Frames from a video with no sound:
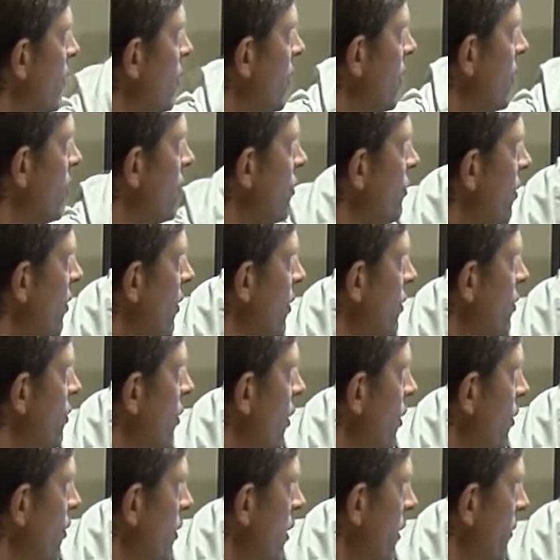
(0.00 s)
Here's sort of the
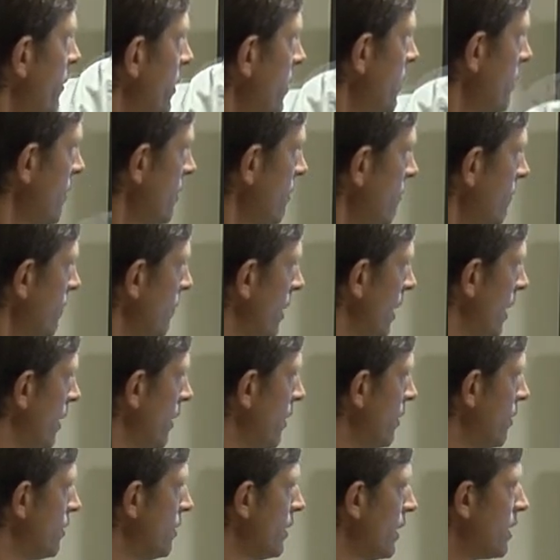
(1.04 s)
soil surface, and
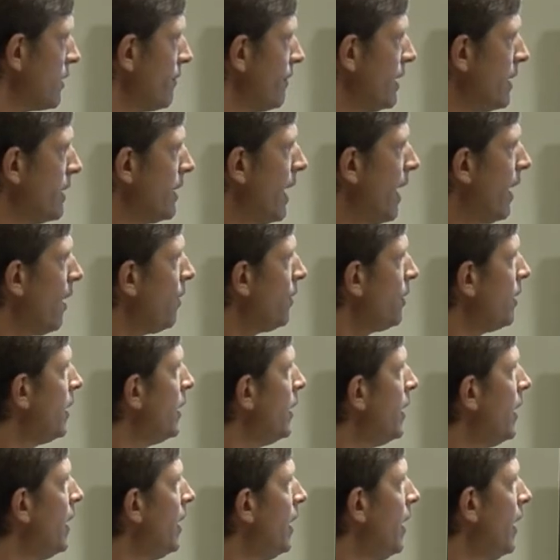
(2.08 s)
here's 6 feet down.
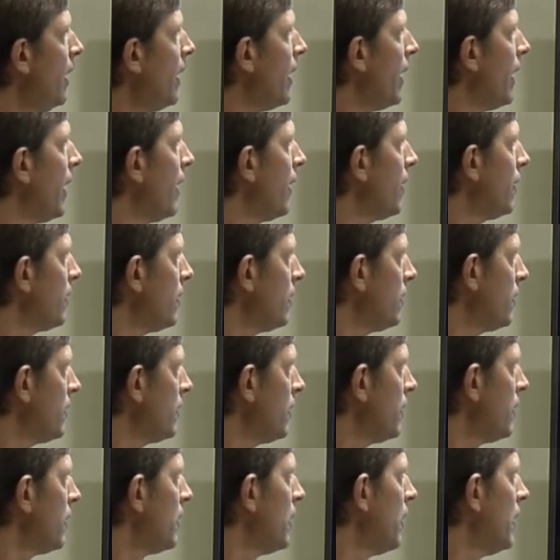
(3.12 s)
And
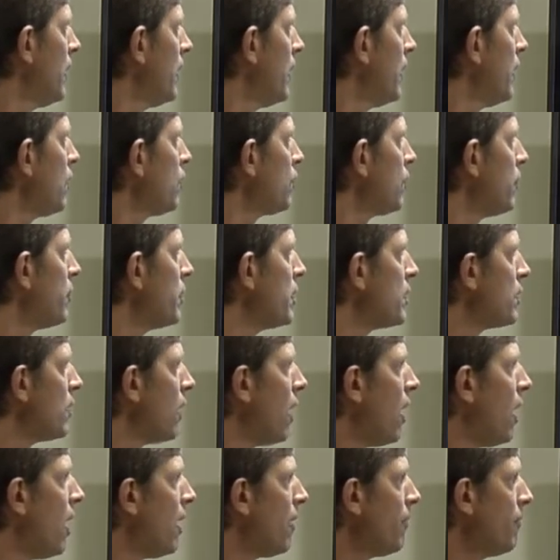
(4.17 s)
here's what we
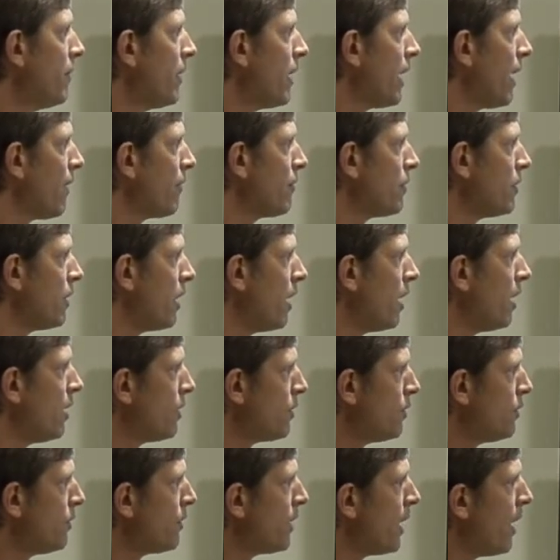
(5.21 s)
saw after our
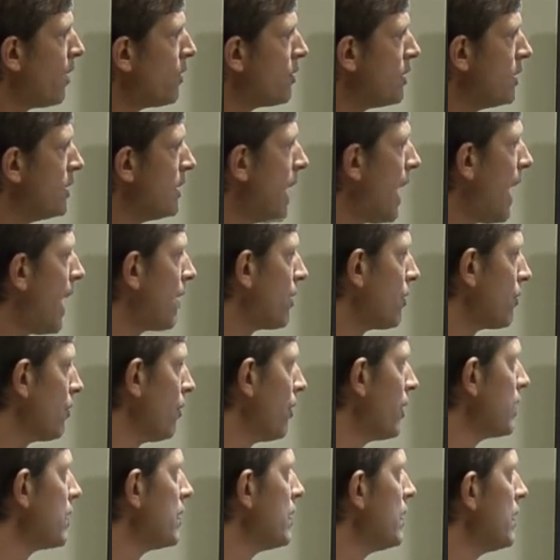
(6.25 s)
2009
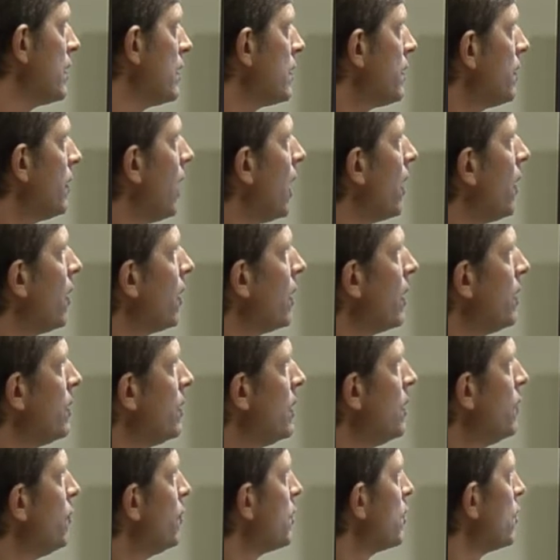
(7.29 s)
growing season on our
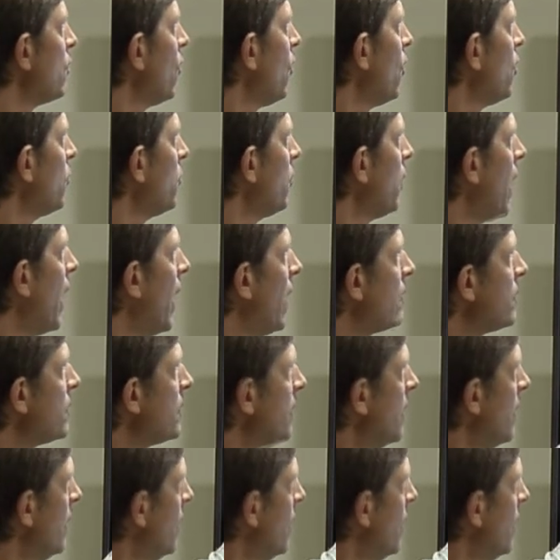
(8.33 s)
continuous corn plots.